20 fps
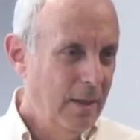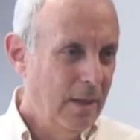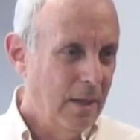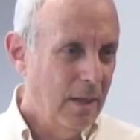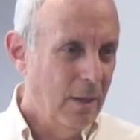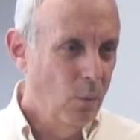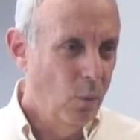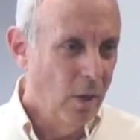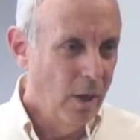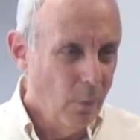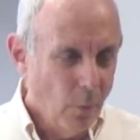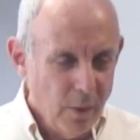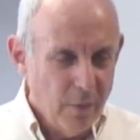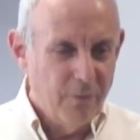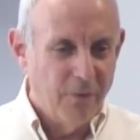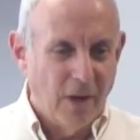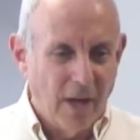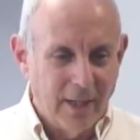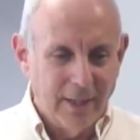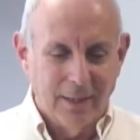And where do we
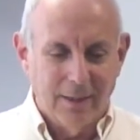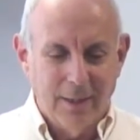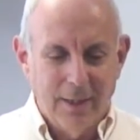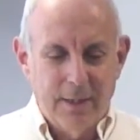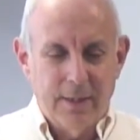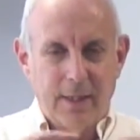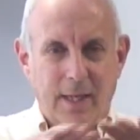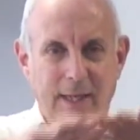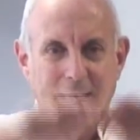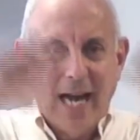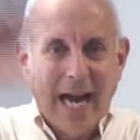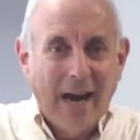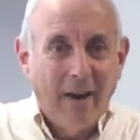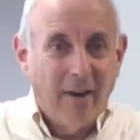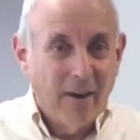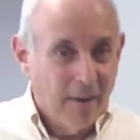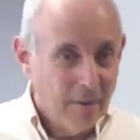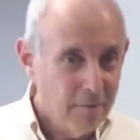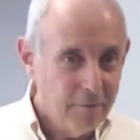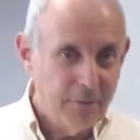find at least the
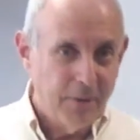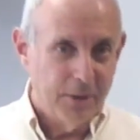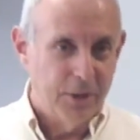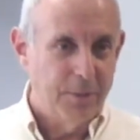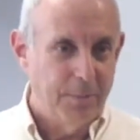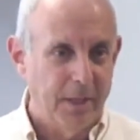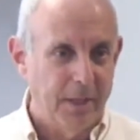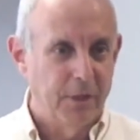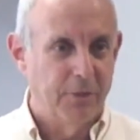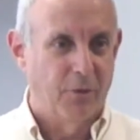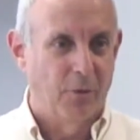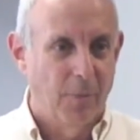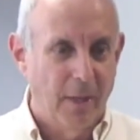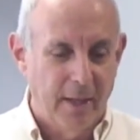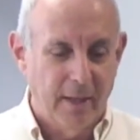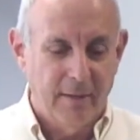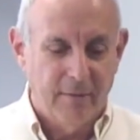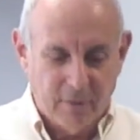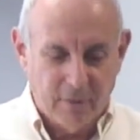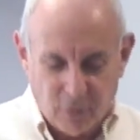narrative that speaks for
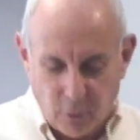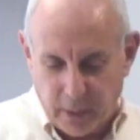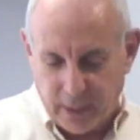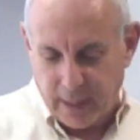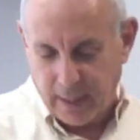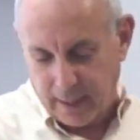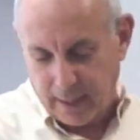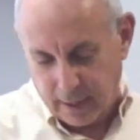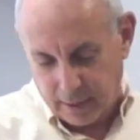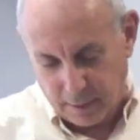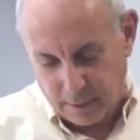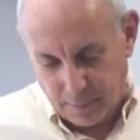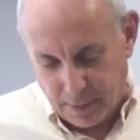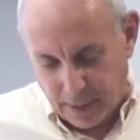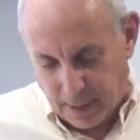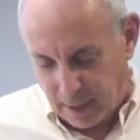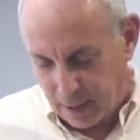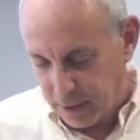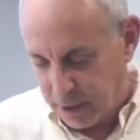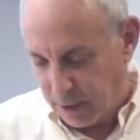me, even if we can't get the
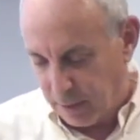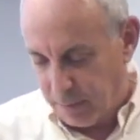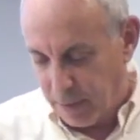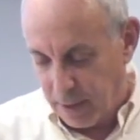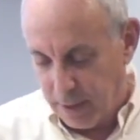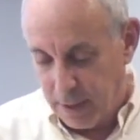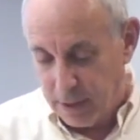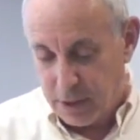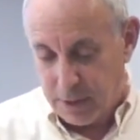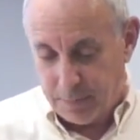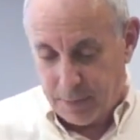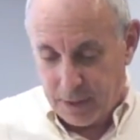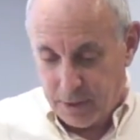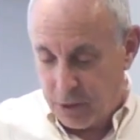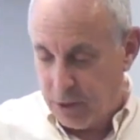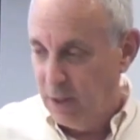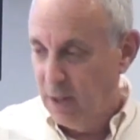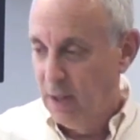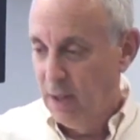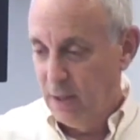policy? But in this
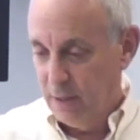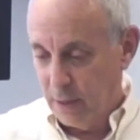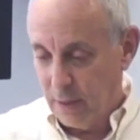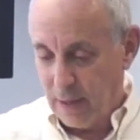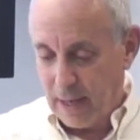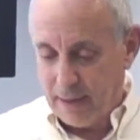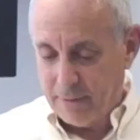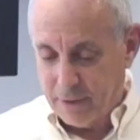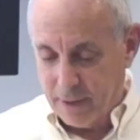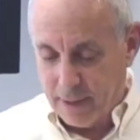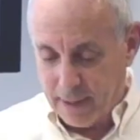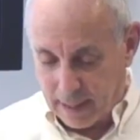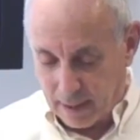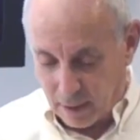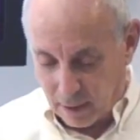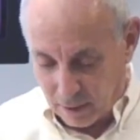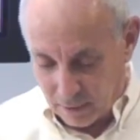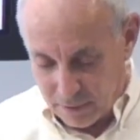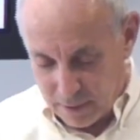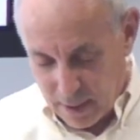speech, you have the
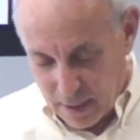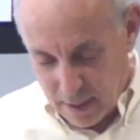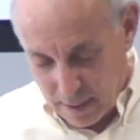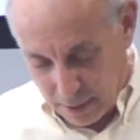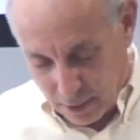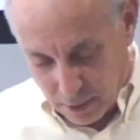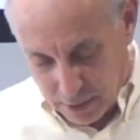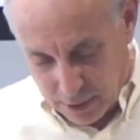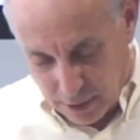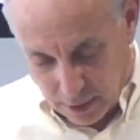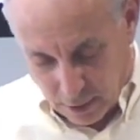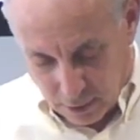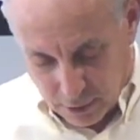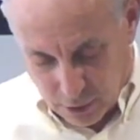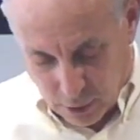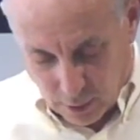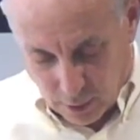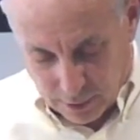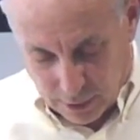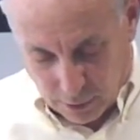narrative because he
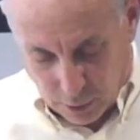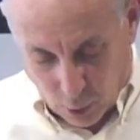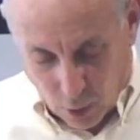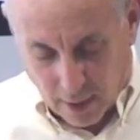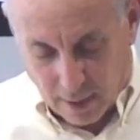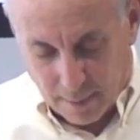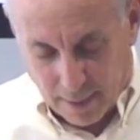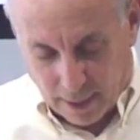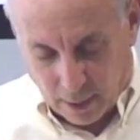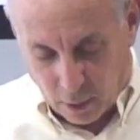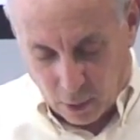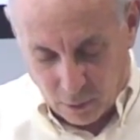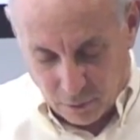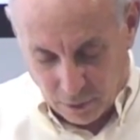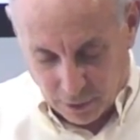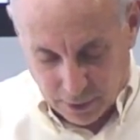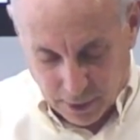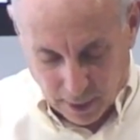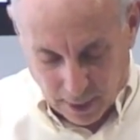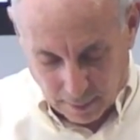goes on to talk about
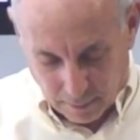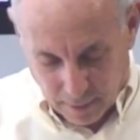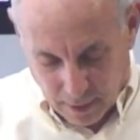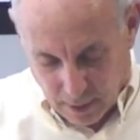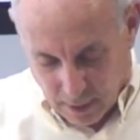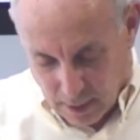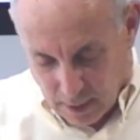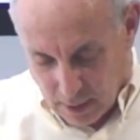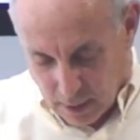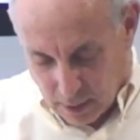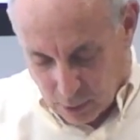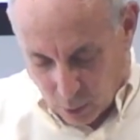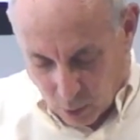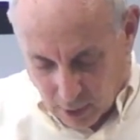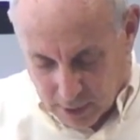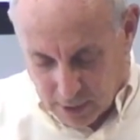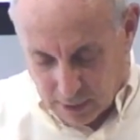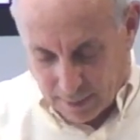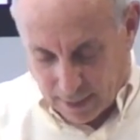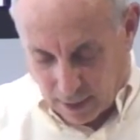overtime,
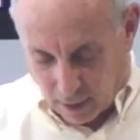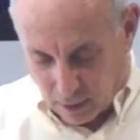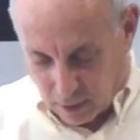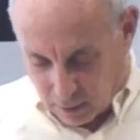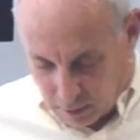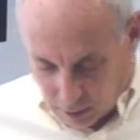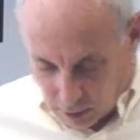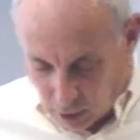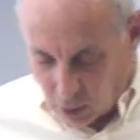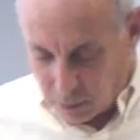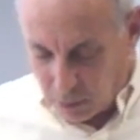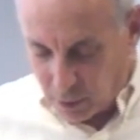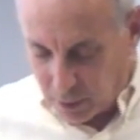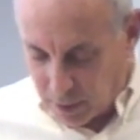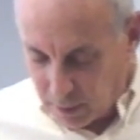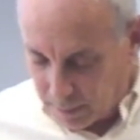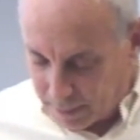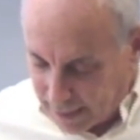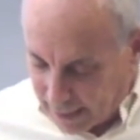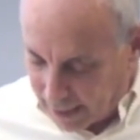talks about global
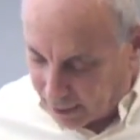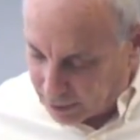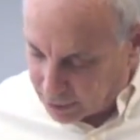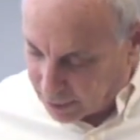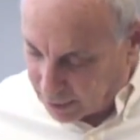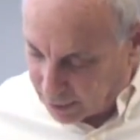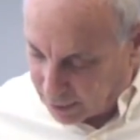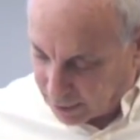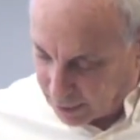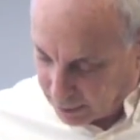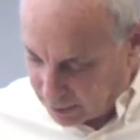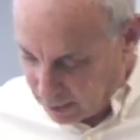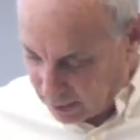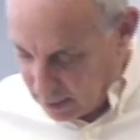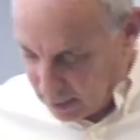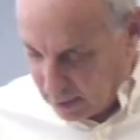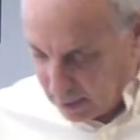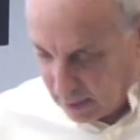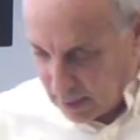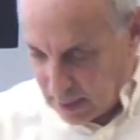comparisons,
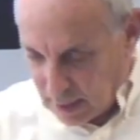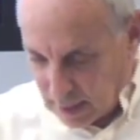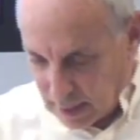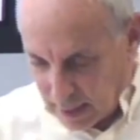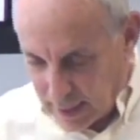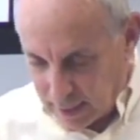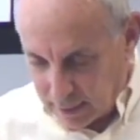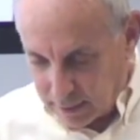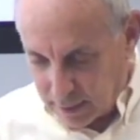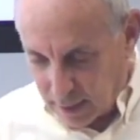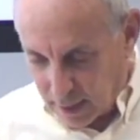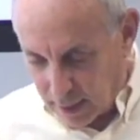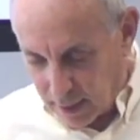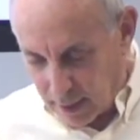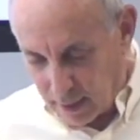and